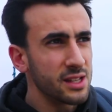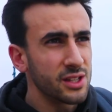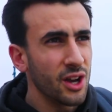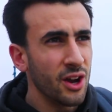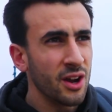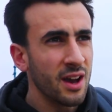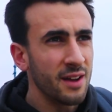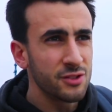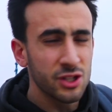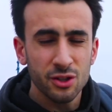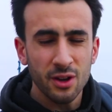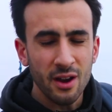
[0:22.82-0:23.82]
so I've
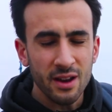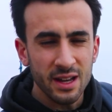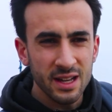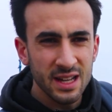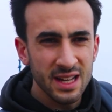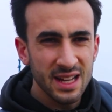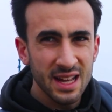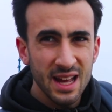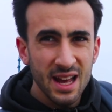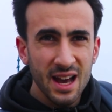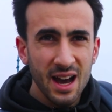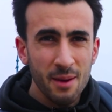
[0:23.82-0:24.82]
just got out here.
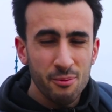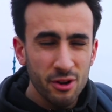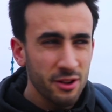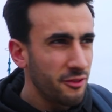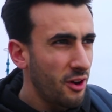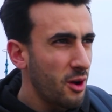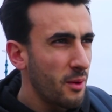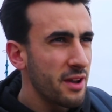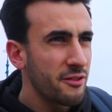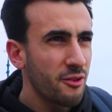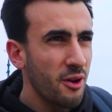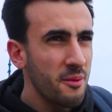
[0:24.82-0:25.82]
I'm pretty far
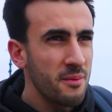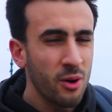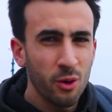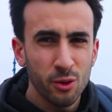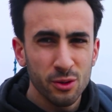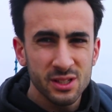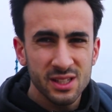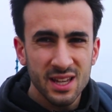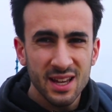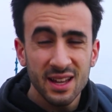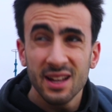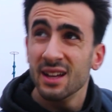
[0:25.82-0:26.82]
away from Halls
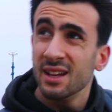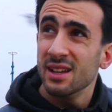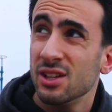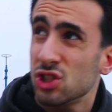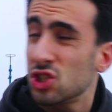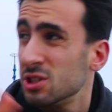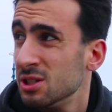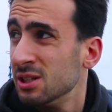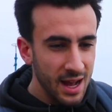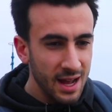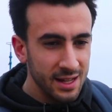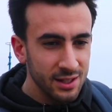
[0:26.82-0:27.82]

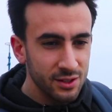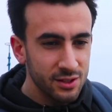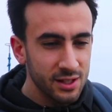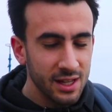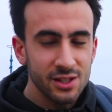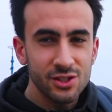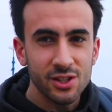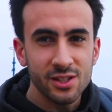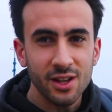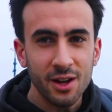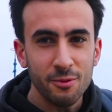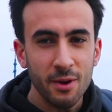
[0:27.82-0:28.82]
and it's just
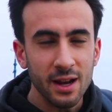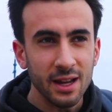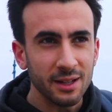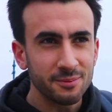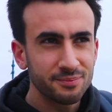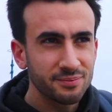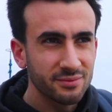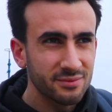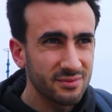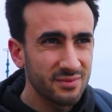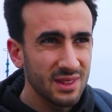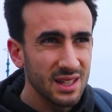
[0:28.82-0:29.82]
started raining.
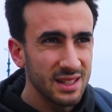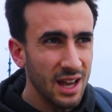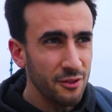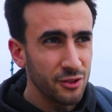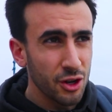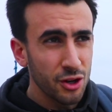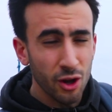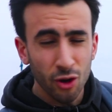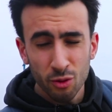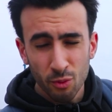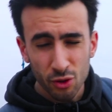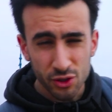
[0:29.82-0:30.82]
Now if you don't know,
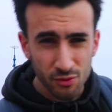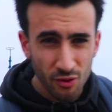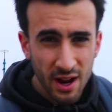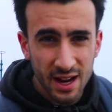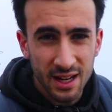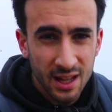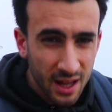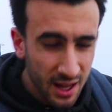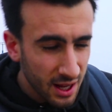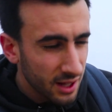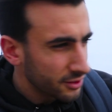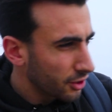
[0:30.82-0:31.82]
longboards and rain
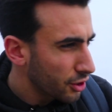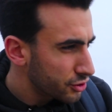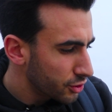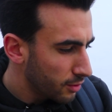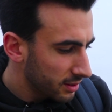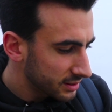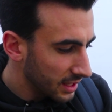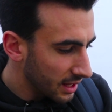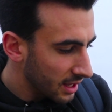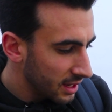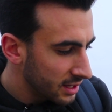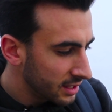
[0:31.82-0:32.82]
don't go too well together,